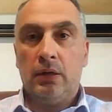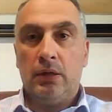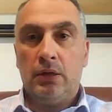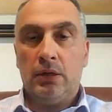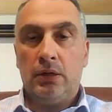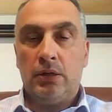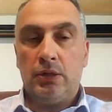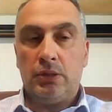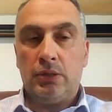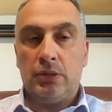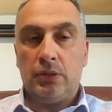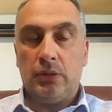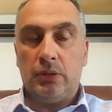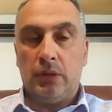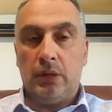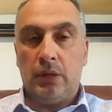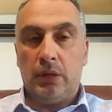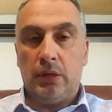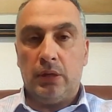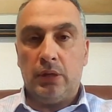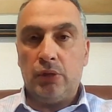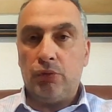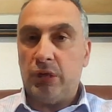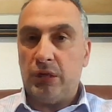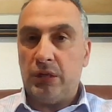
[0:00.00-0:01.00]
to
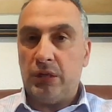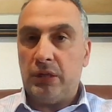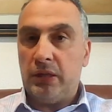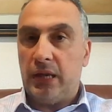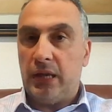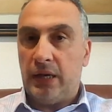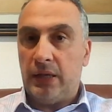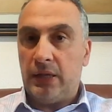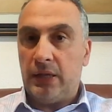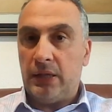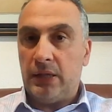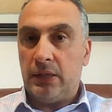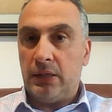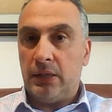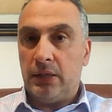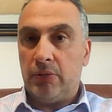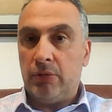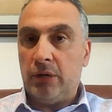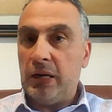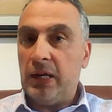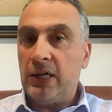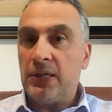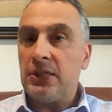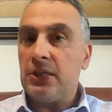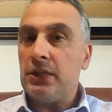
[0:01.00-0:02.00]
treat that
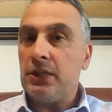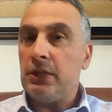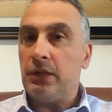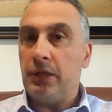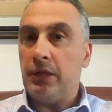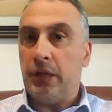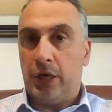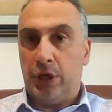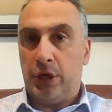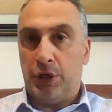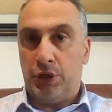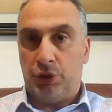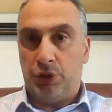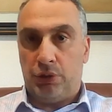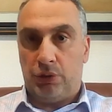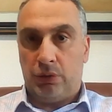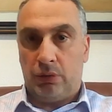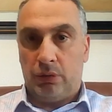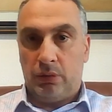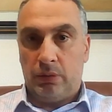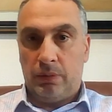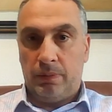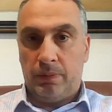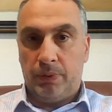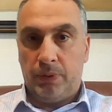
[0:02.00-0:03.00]
reconciliation
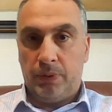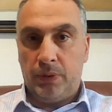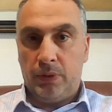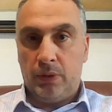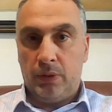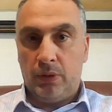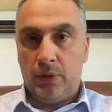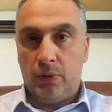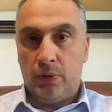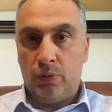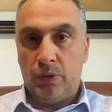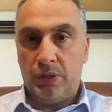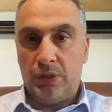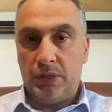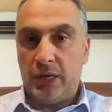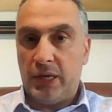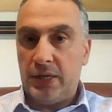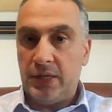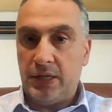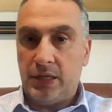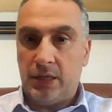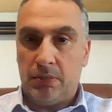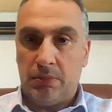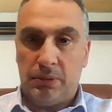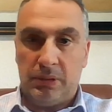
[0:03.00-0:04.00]
with
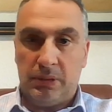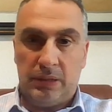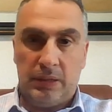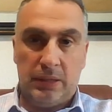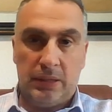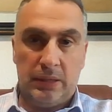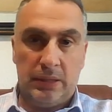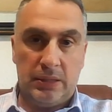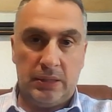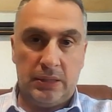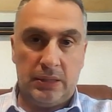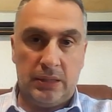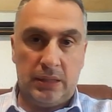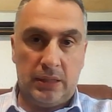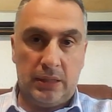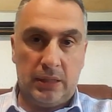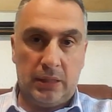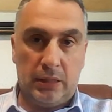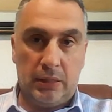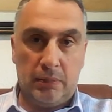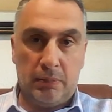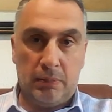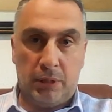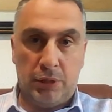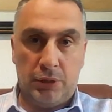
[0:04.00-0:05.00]
as complete understanding
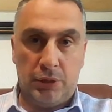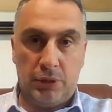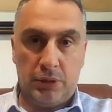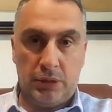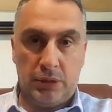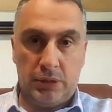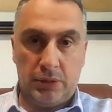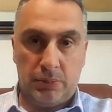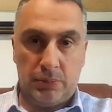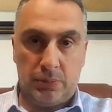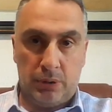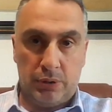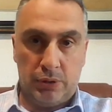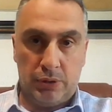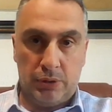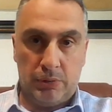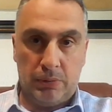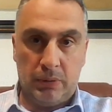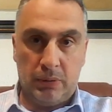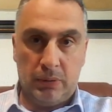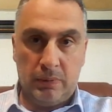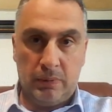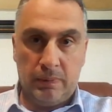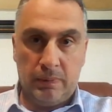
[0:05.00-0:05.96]
and patience as possible.